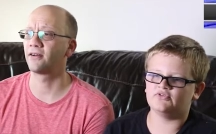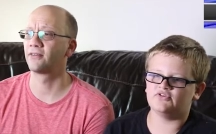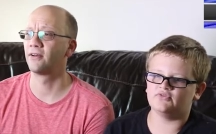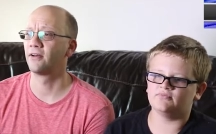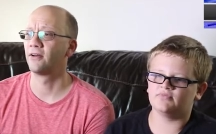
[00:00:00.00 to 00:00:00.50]
Speaker 1: new
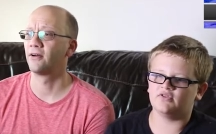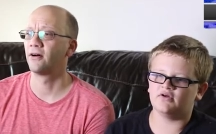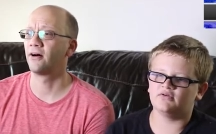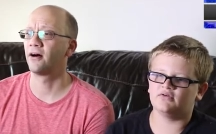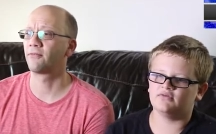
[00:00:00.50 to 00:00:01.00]
too,
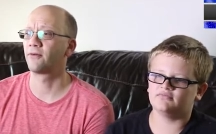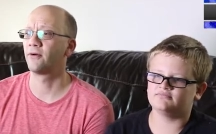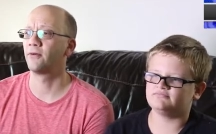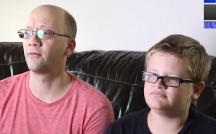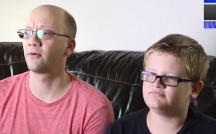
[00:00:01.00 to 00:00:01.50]
though.
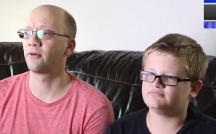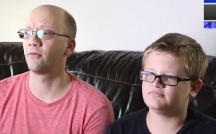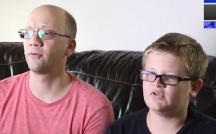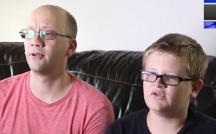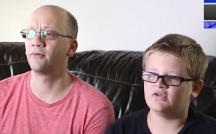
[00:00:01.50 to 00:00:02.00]
Speaker 2: Off-road.
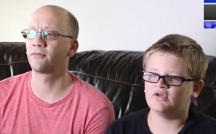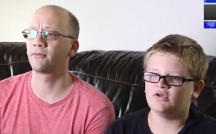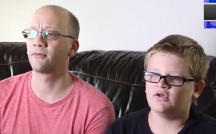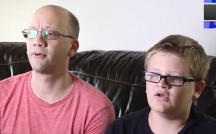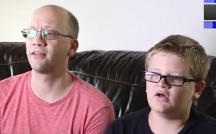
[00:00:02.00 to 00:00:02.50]
What are we doing
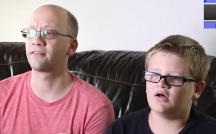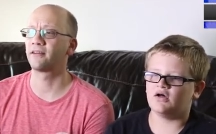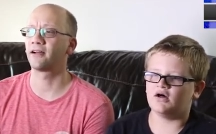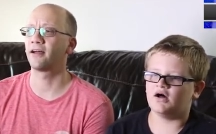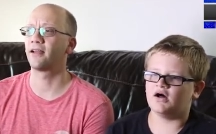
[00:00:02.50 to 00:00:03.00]
for
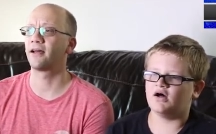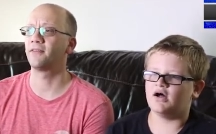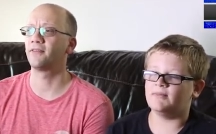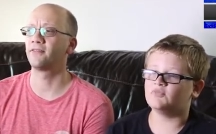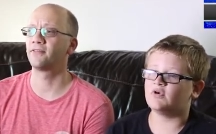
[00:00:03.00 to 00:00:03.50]
racing?
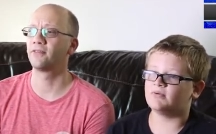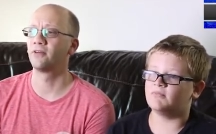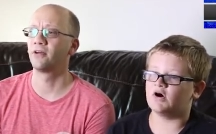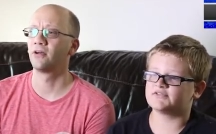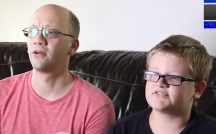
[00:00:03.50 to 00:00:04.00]
Speaker 1: I'm doing
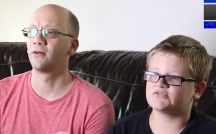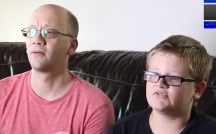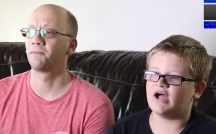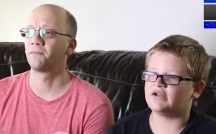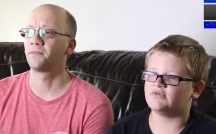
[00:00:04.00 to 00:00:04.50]

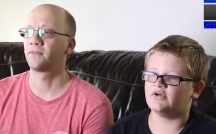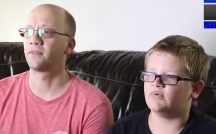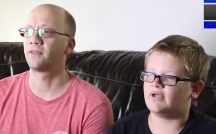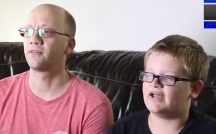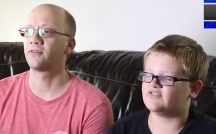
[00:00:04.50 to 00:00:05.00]
monster. I don't
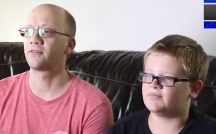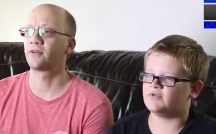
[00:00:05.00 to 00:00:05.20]
know. You have to,